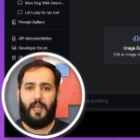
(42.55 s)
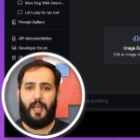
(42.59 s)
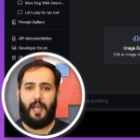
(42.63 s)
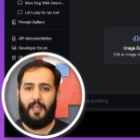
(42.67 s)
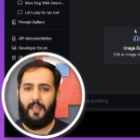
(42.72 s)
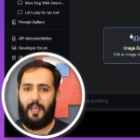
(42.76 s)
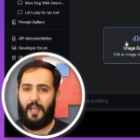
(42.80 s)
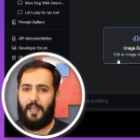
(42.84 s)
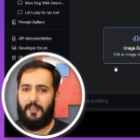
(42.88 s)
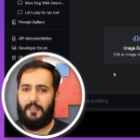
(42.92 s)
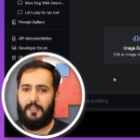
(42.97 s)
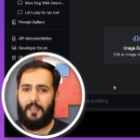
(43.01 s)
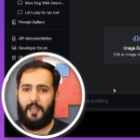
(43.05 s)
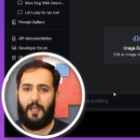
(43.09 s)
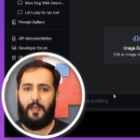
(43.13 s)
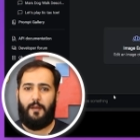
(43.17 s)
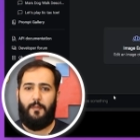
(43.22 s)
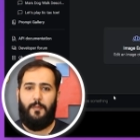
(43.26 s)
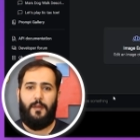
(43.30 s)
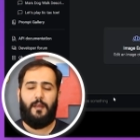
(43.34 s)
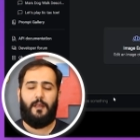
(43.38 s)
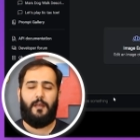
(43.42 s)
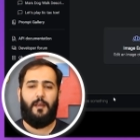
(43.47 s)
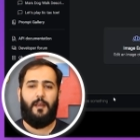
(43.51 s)
And I
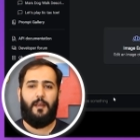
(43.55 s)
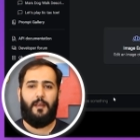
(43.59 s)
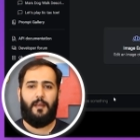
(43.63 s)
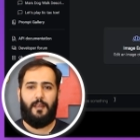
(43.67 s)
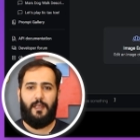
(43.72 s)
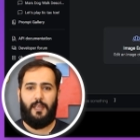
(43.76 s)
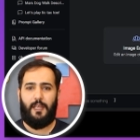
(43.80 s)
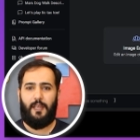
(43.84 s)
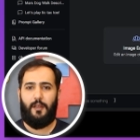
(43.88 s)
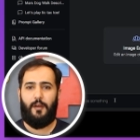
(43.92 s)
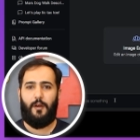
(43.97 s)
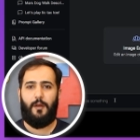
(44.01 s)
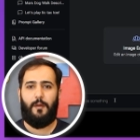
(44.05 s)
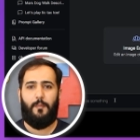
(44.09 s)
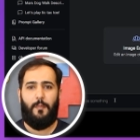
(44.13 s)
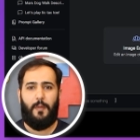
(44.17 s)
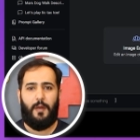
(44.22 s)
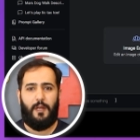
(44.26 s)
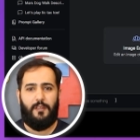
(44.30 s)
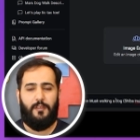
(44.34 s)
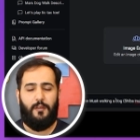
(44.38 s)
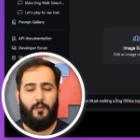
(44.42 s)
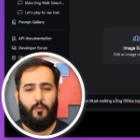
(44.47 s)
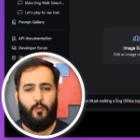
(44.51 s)
typed Elon
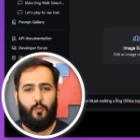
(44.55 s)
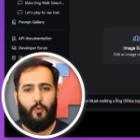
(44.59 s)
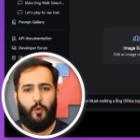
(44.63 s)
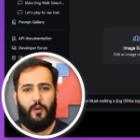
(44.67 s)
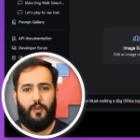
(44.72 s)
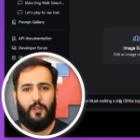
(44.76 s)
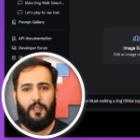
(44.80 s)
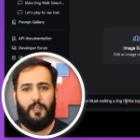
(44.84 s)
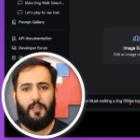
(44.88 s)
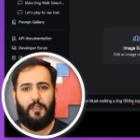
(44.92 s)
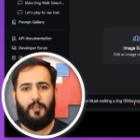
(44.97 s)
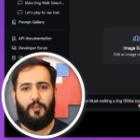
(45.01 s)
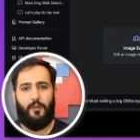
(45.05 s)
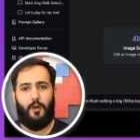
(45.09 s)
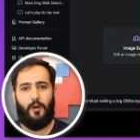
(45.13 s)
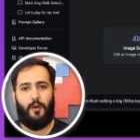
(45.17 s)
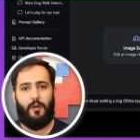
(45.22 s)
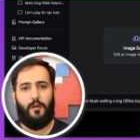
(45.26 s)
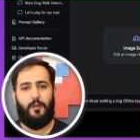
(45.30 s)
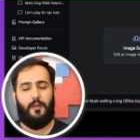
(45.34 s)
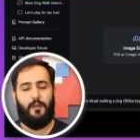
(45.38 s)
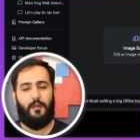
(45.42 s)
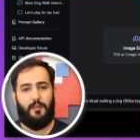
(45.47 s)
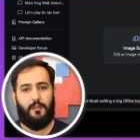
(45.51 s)
Musk walking a
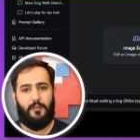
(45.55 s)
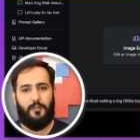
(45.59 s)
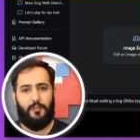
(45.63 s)
dog,